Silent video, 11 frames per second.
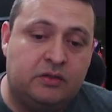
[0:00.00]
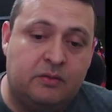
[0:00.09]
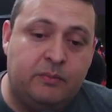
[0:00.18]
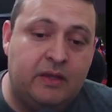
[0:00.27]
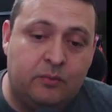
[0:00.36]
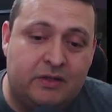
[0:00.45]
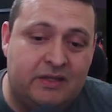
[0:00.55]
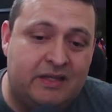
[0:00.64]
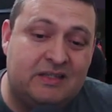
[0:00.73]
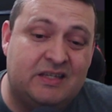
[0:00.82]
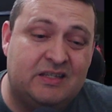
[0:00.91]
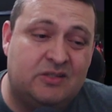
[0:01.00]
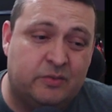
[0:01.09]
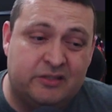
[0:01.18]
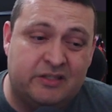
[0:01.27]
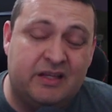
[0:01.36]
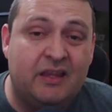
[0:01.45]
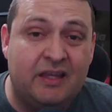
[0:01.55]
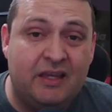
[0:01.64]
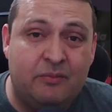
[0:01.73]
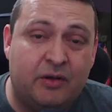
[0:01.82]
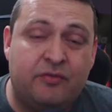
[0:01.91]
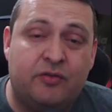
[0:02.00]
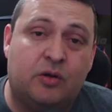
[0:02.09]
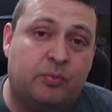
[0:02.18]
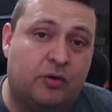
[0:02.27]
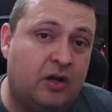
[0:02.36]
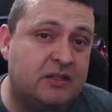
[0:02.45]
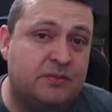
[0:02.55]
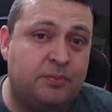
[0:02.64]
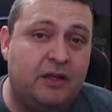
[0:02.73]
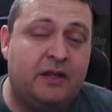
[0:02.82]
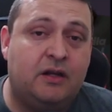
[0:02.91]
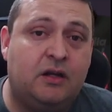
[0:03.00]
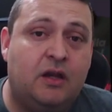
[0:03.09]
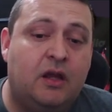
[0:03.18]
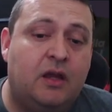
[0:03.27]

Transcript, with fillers: to me one DEC is almost nothing but if you're a bronze player